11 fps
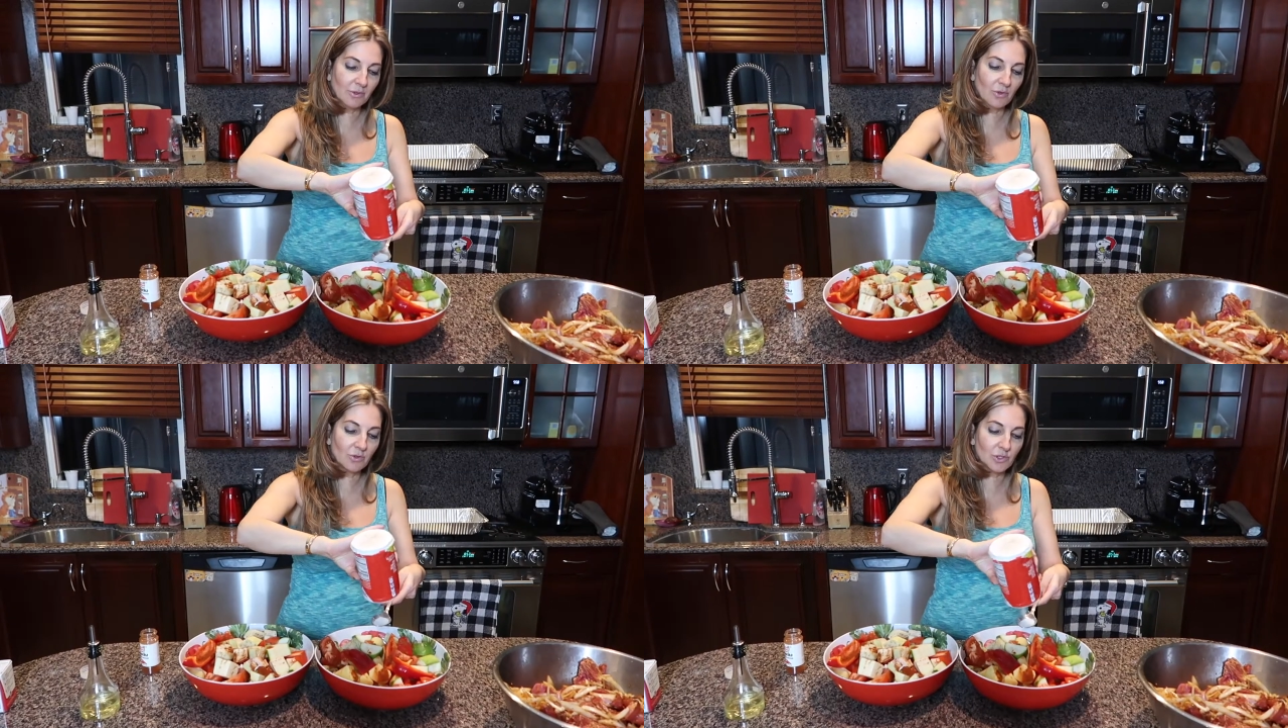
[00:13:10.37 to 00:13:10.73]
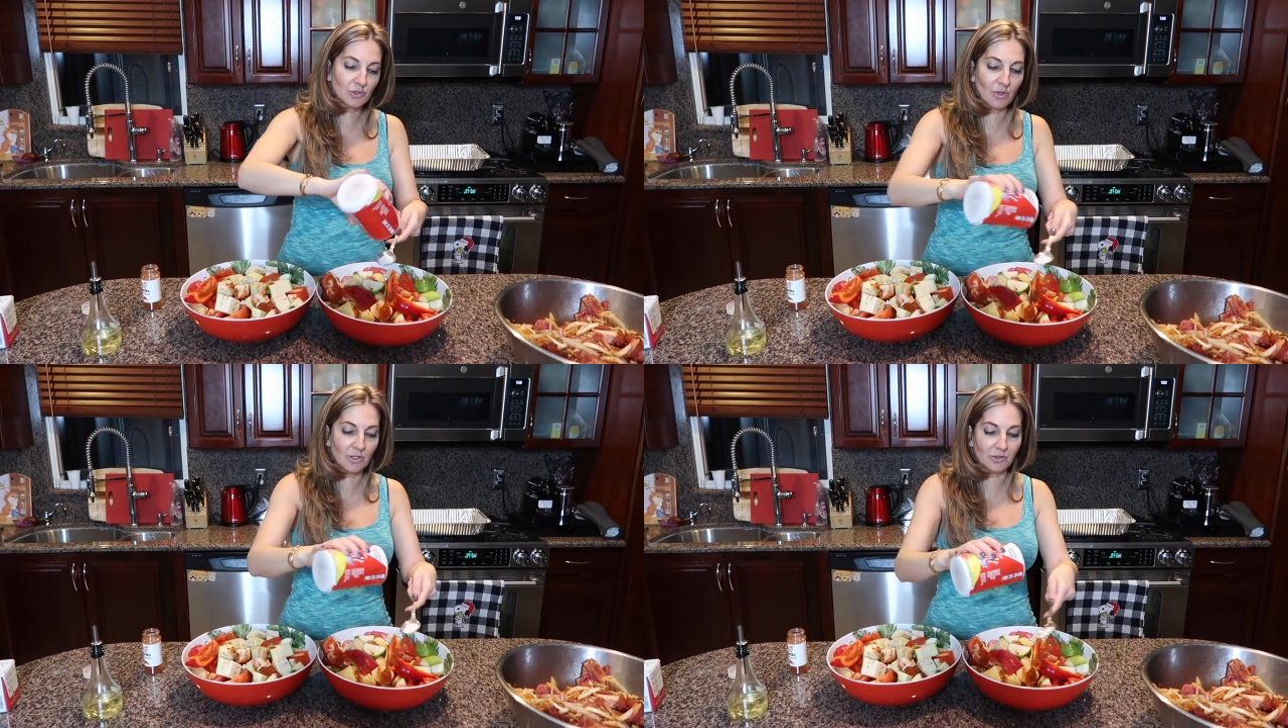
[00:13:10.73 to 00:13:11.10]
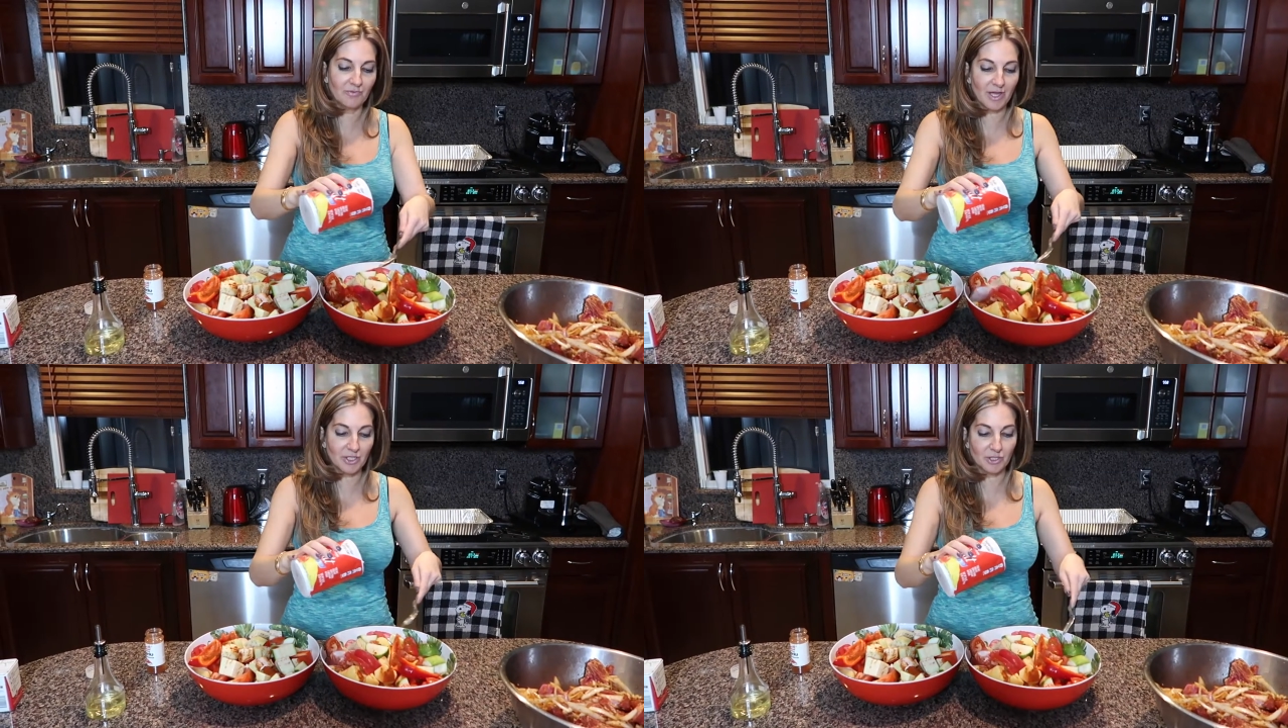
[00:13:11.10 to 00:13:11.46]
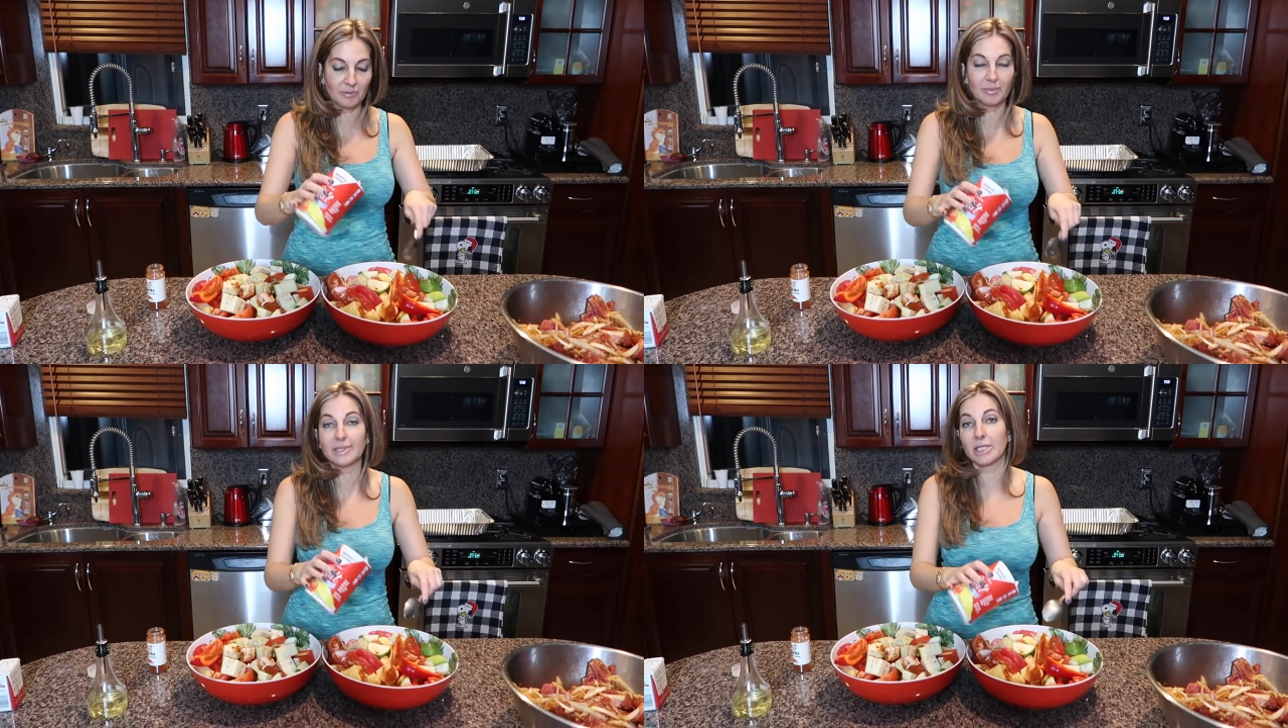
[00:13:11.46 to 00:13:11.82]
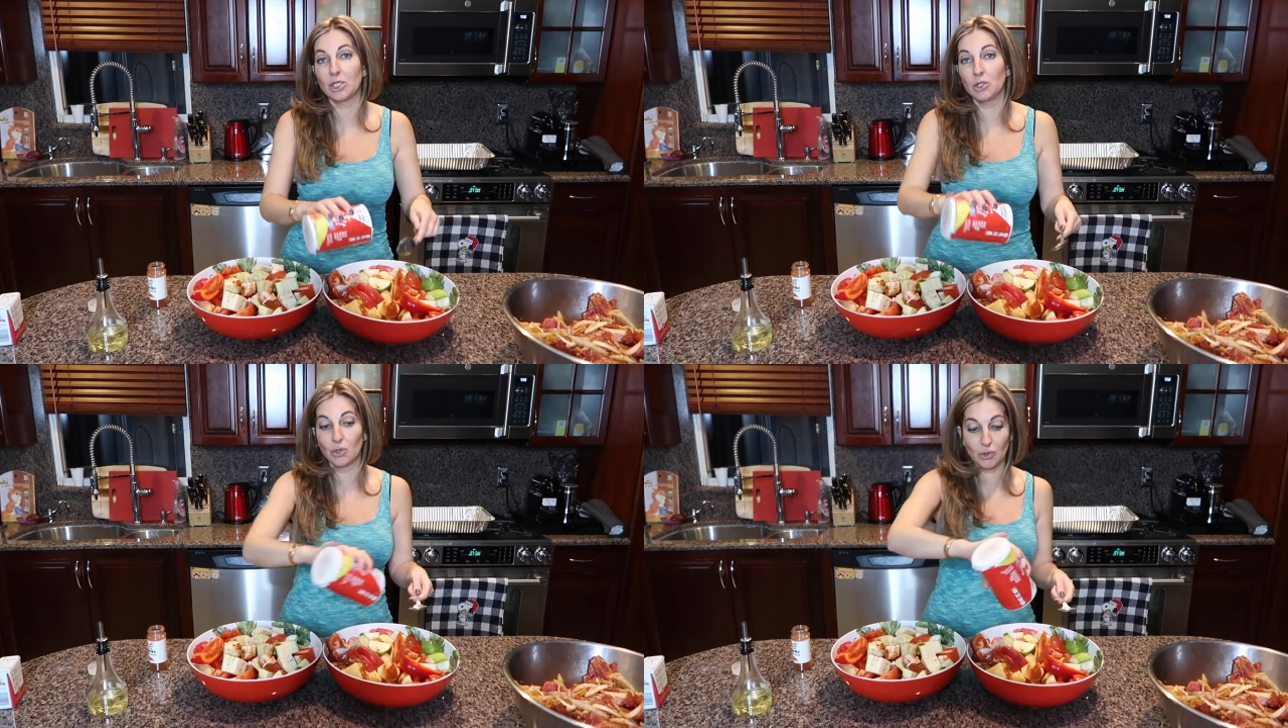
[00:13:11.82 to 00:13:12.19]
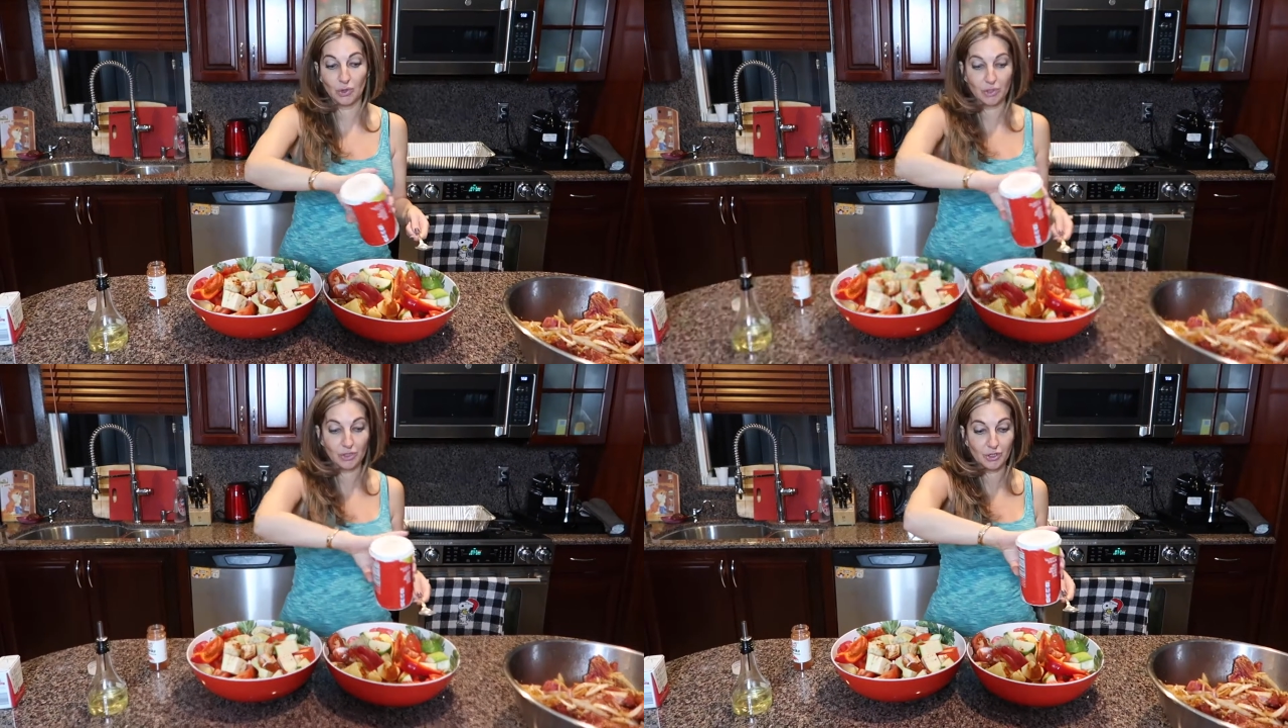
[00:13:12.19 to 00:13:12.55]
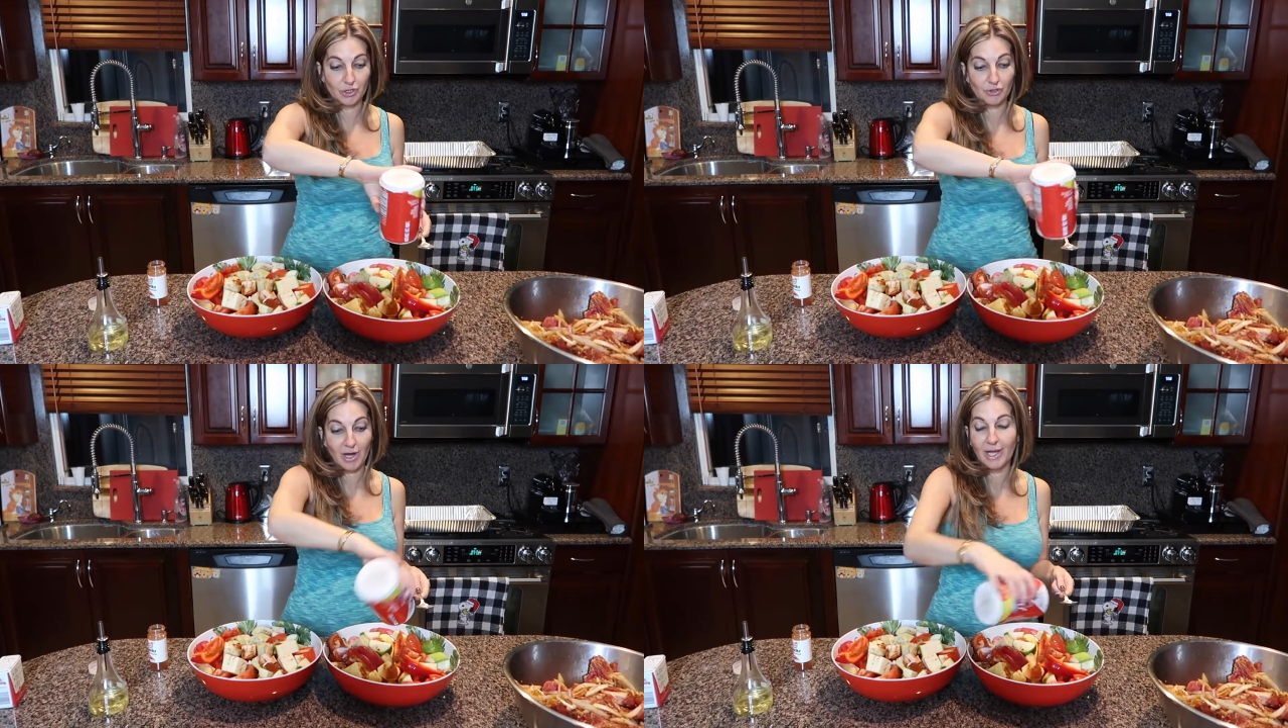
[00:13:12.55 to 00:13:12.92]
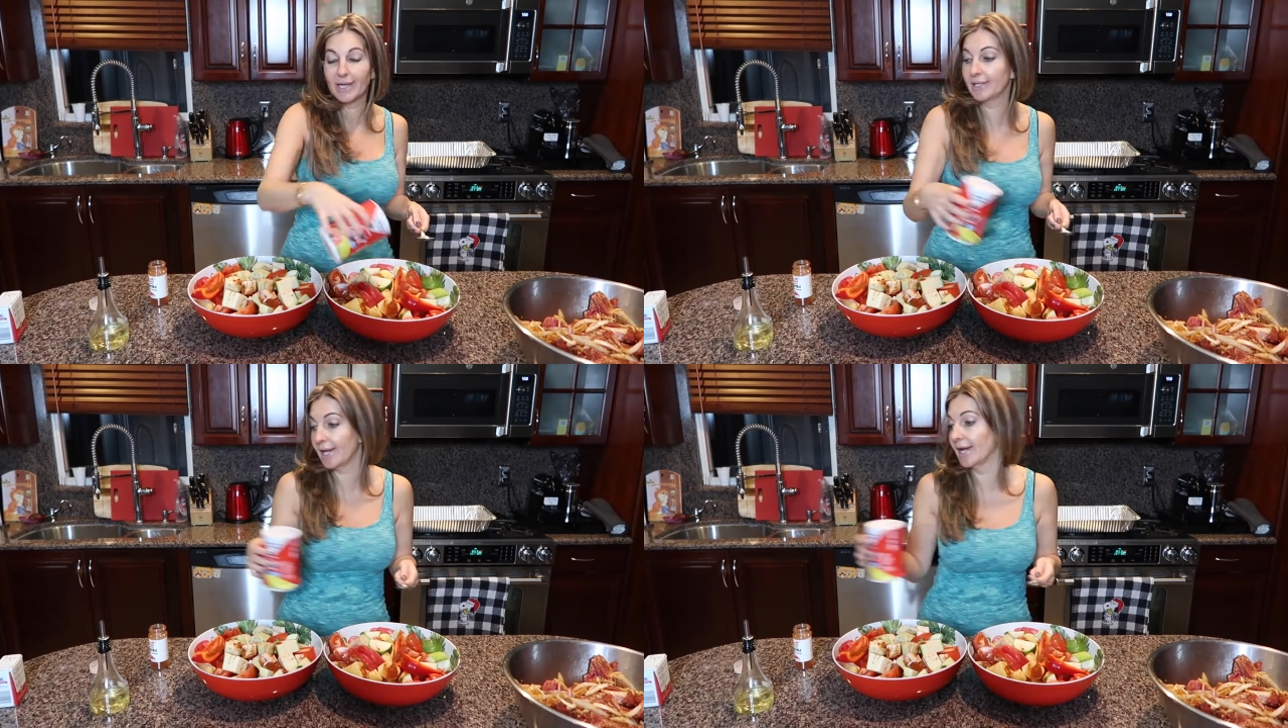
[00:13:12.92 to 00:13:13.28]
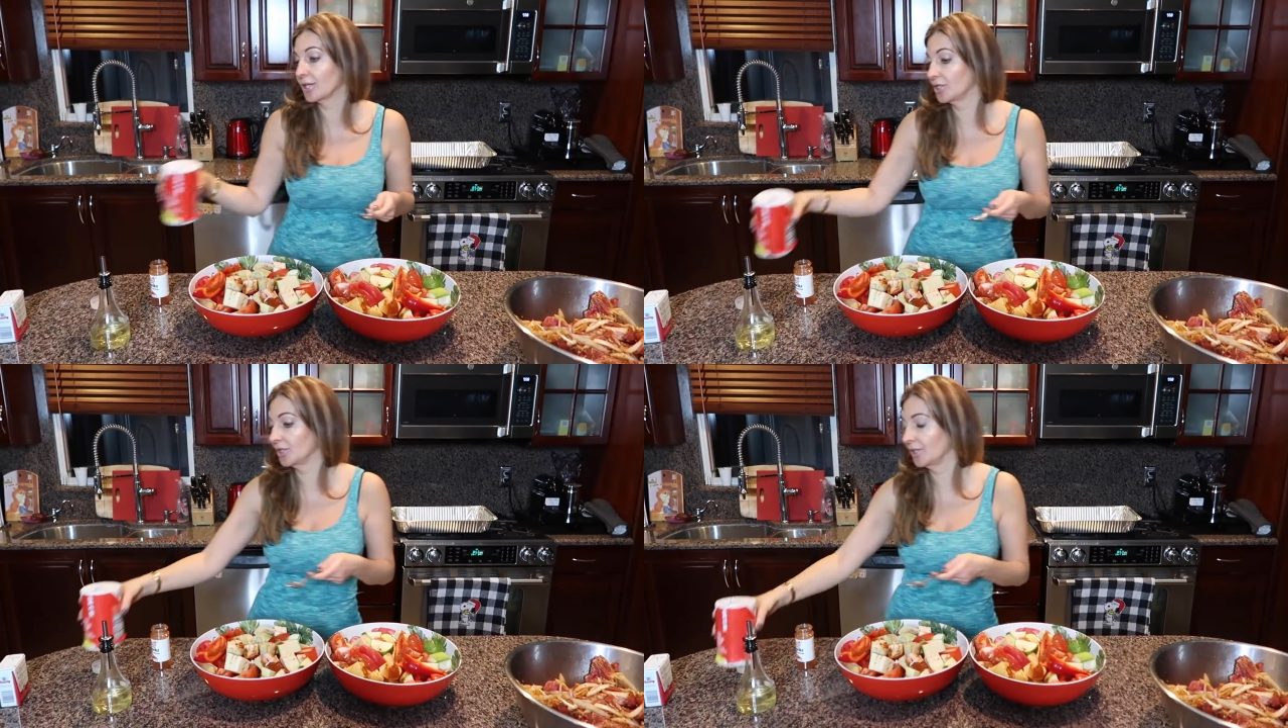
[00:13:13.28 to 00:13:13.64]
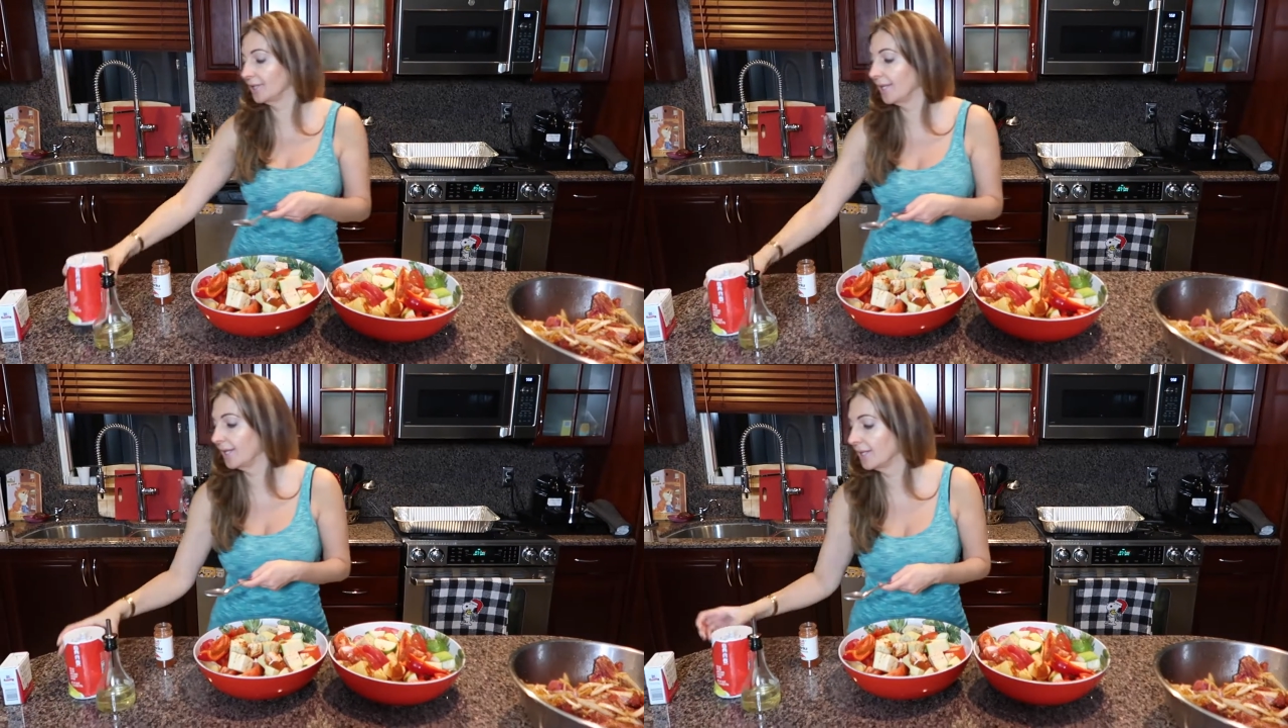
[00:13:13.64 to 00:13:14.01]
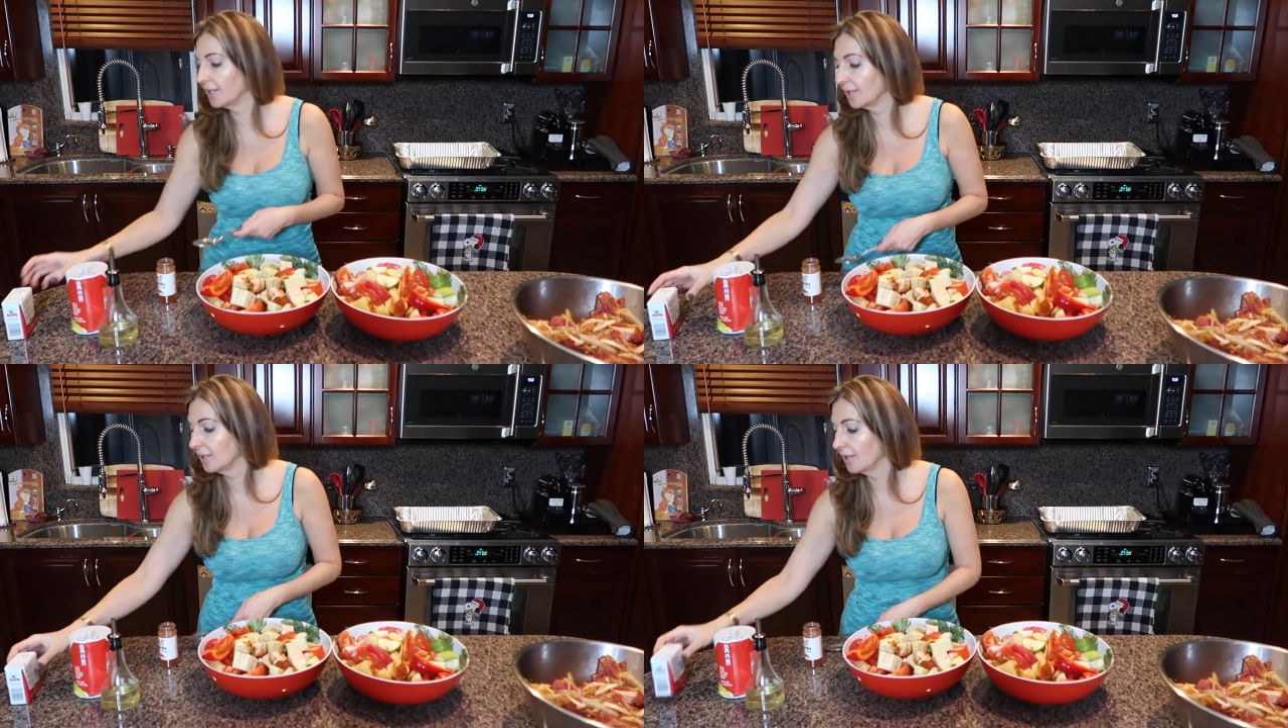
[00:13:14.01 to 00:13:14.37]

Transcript: you could salt your vegetables and you could try it actually later.